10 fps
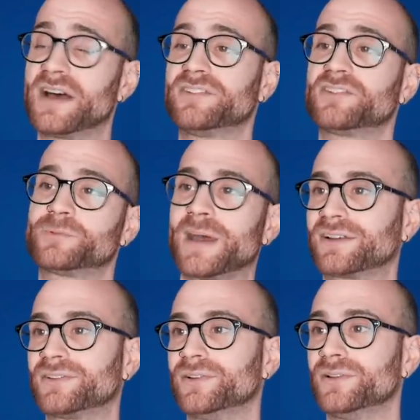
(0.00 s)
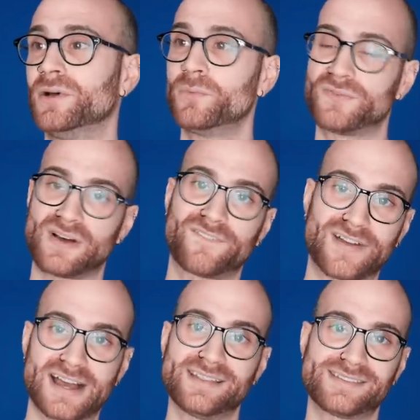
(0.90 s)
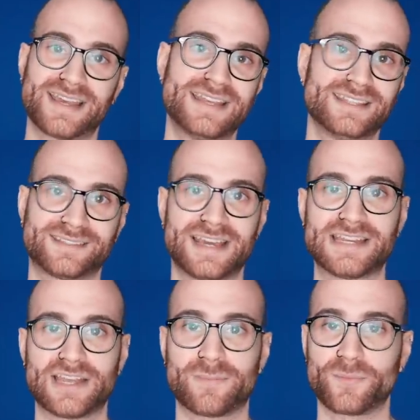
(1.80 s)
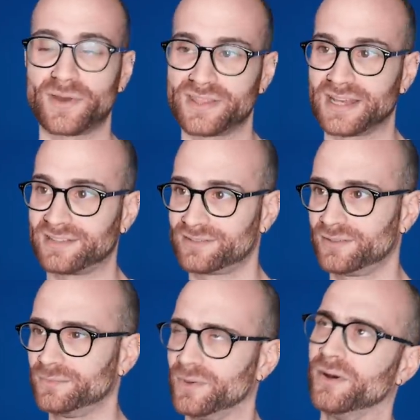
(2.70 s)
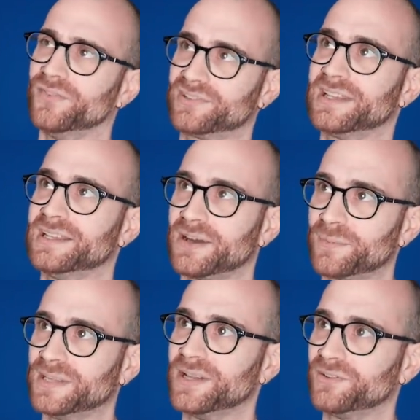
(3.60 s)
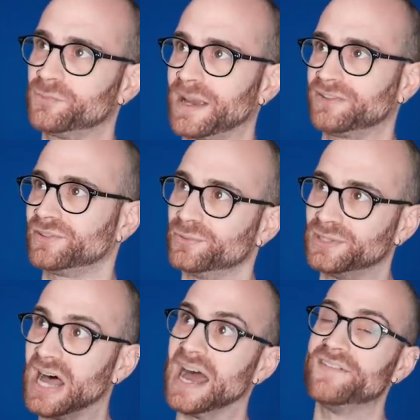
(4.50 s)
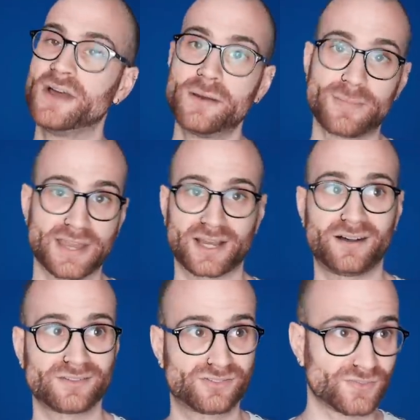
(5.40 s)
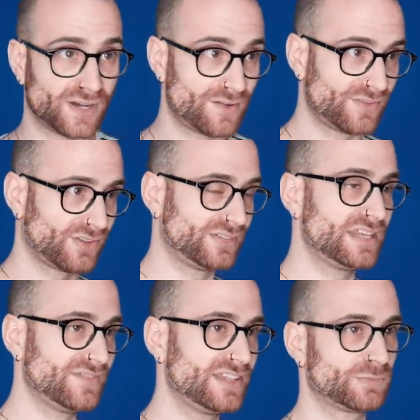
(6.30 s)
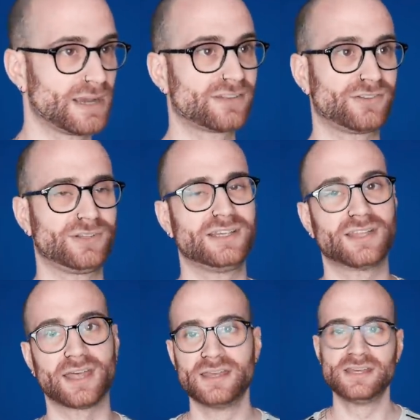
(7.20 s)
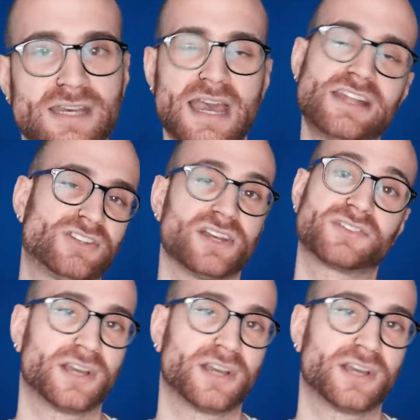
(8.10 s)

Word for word: as a spectacle without fans in the stadium. Whether that's, well, obviously there'll be no spectacle live, but it can't survive as a TV spectacle either. It just